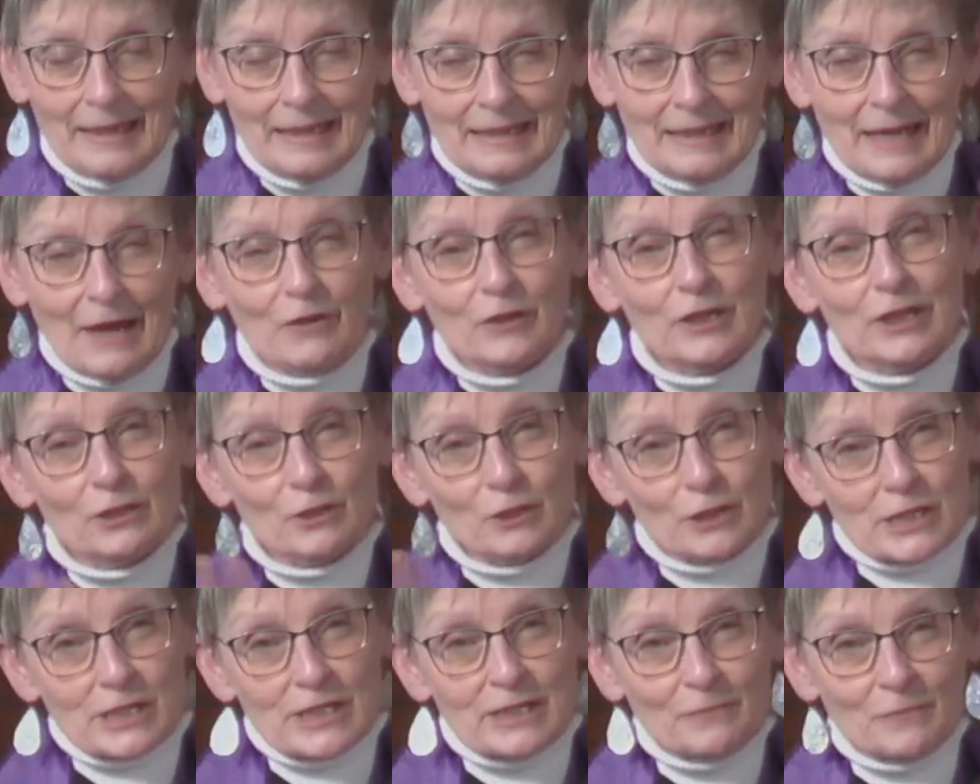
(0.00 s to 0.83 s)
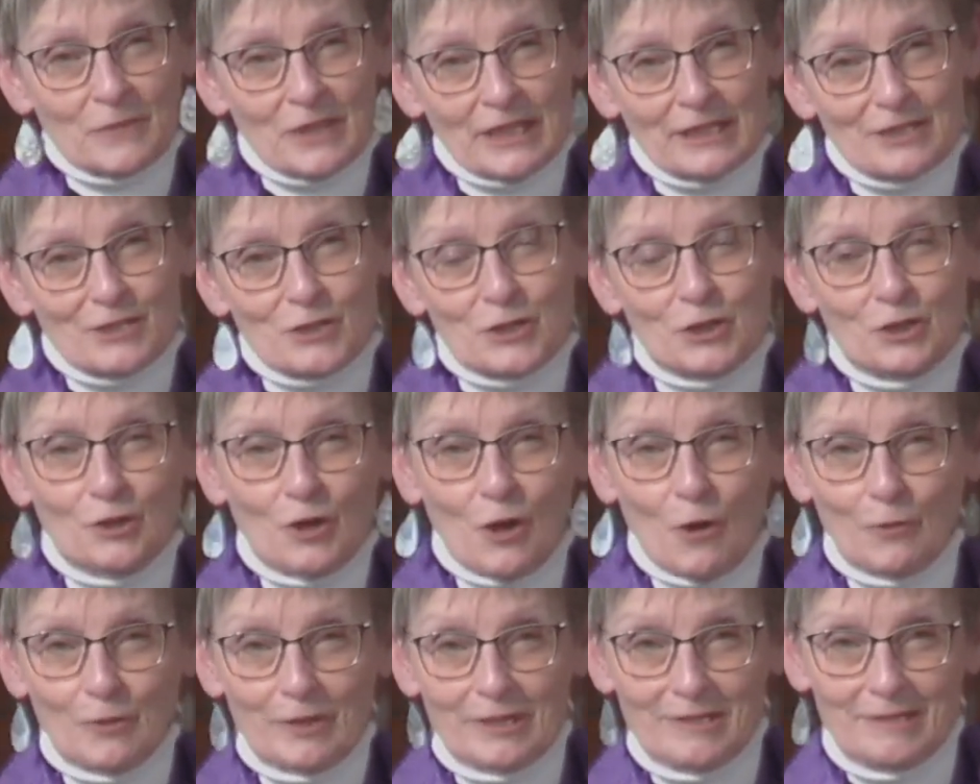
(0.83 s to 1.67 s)
Now, here are some things to
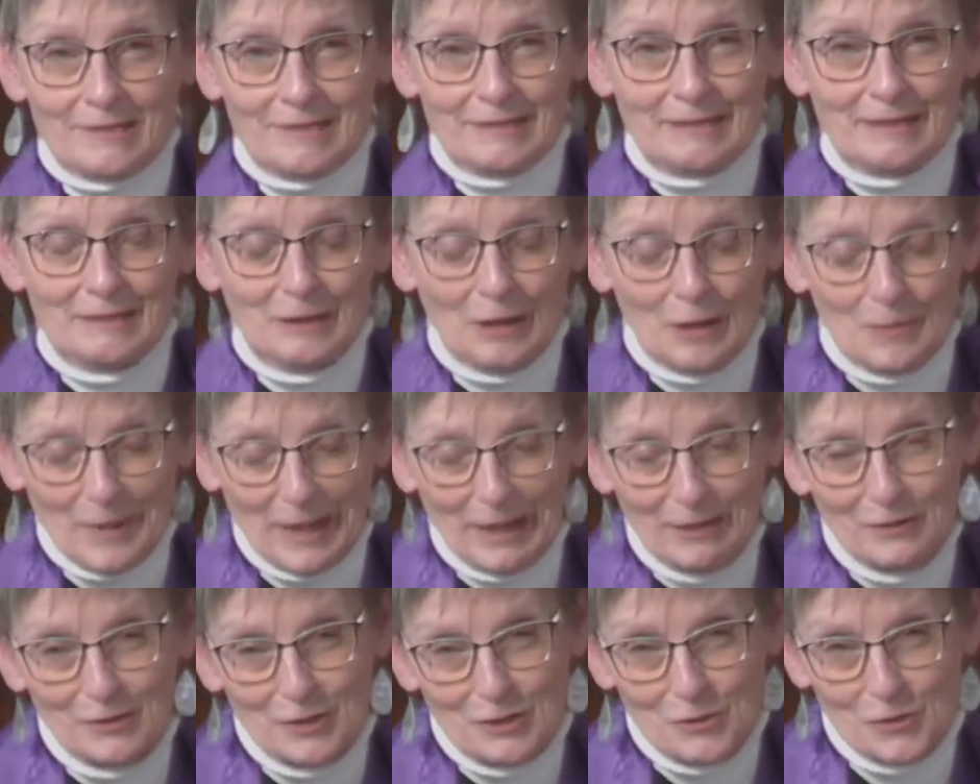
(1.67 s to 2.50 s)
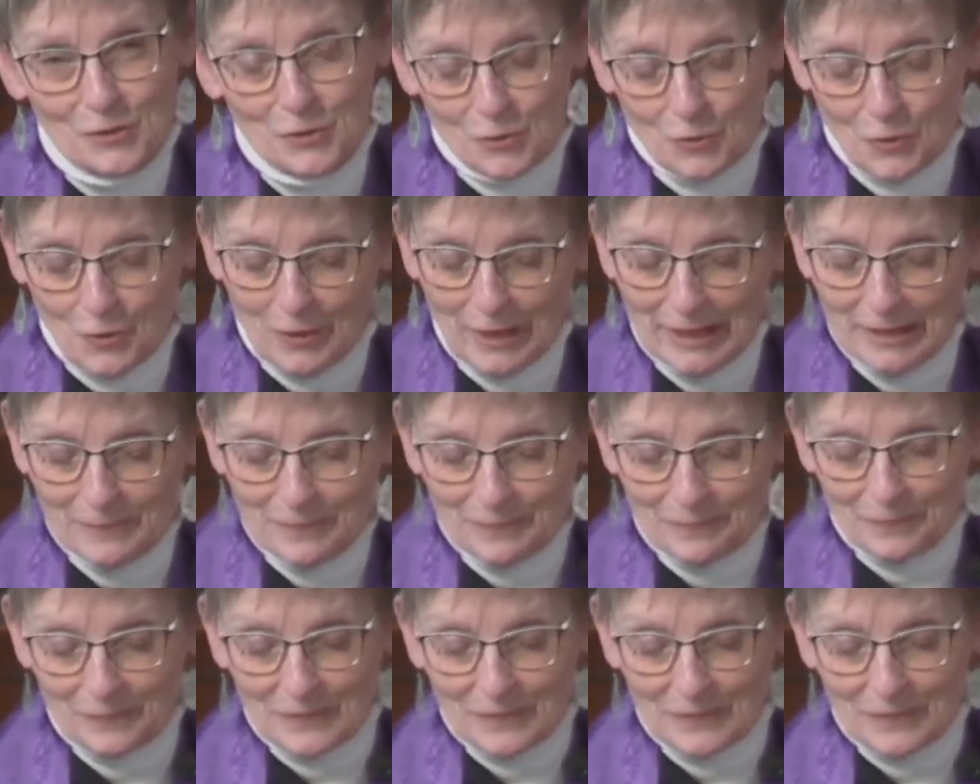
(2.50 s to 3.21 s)
notice about this story.